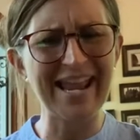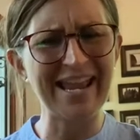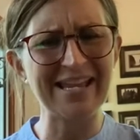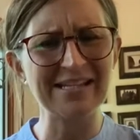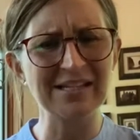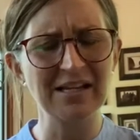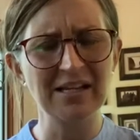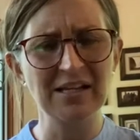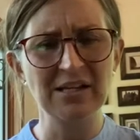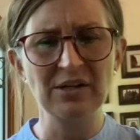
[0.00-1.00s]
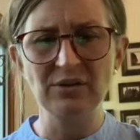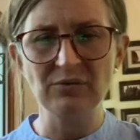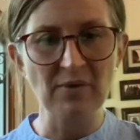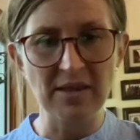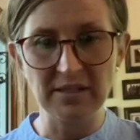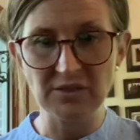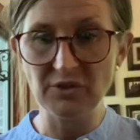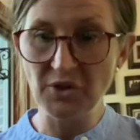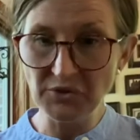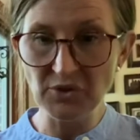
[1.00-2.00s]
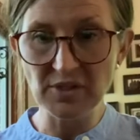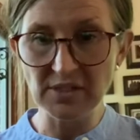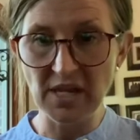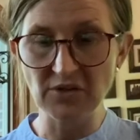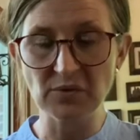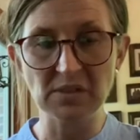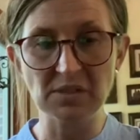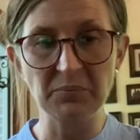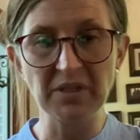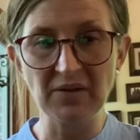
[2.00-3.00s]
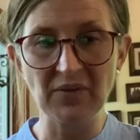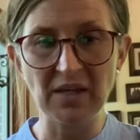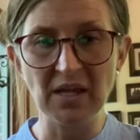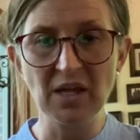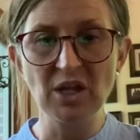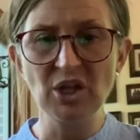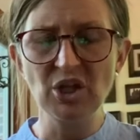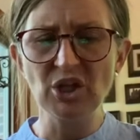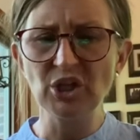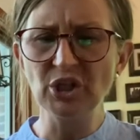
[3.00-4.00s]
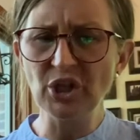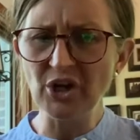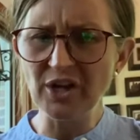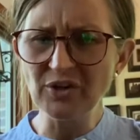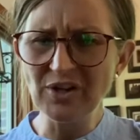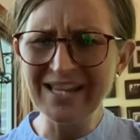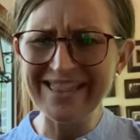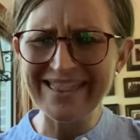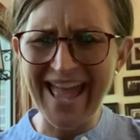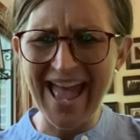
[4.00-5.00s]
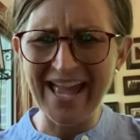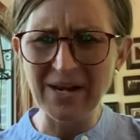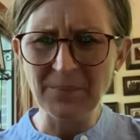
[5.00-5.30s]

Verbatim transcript: And Ron leaned closer to the schedule, disbelieving. Look underneath that.